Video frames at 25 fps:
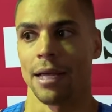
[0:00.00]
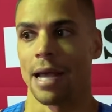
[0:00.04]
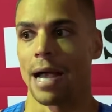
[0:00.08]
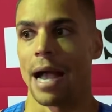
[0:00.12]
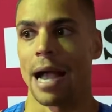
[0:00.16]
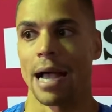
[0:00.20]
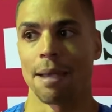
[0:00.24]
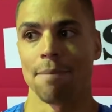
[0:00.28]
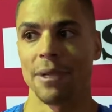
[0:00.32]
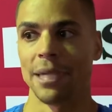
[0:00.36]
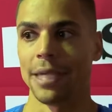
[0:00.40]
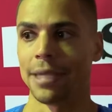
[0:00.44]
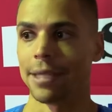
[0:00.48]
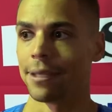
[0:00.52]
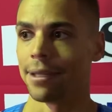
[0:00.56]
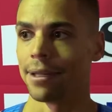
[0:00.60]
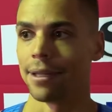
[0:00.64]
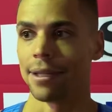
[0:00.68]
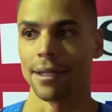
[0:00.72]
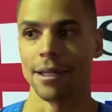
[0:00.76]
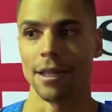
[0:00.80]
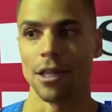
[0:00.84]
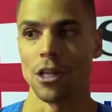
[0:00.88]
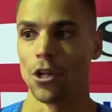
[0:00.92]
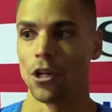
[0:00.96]
I mean,
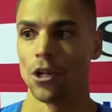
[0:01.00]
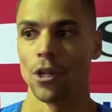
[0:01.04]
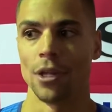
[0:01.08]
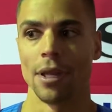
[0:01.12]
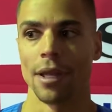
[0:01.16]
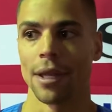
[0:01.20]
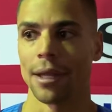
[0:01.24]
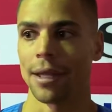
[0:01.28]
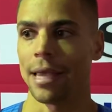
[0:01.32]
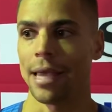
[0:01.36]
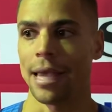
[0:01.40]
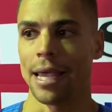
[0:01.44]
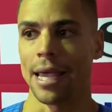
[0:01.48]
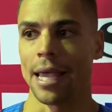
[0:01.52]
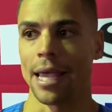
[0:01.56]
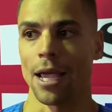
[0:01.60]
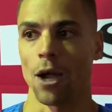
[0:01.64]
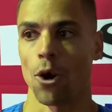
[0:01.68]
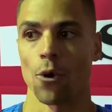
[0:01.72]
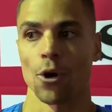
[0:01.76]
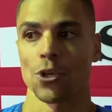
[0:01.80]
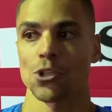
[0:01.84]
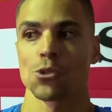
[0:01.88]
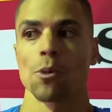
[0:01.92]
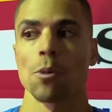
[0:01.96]

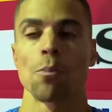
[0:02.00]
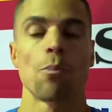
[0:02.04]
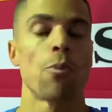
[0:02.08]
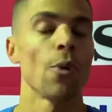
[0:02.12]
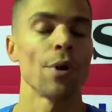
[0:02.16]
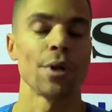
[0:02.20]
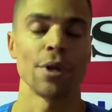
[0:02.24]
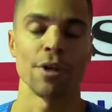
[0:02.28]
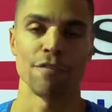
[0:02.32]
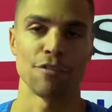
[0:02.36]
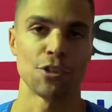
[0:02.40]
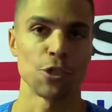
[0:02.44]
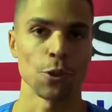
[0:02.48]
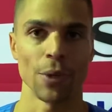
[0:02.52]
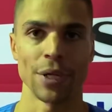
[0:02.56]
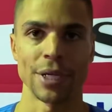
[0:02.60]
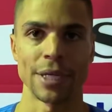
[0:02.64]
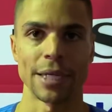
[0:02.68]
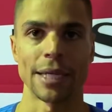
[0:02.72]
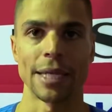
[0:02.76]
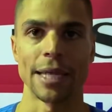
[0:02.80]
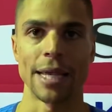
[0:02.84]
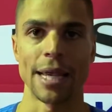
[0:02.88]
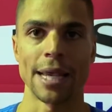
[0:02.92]
or else we wouldn't have joined it.